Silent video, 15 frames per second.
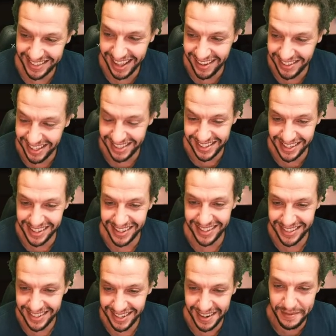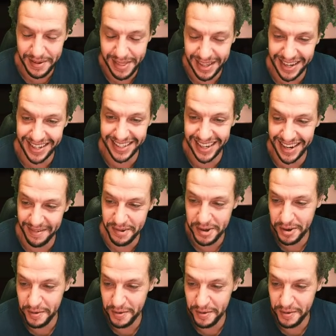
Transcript: Now that's it. Everything is gonna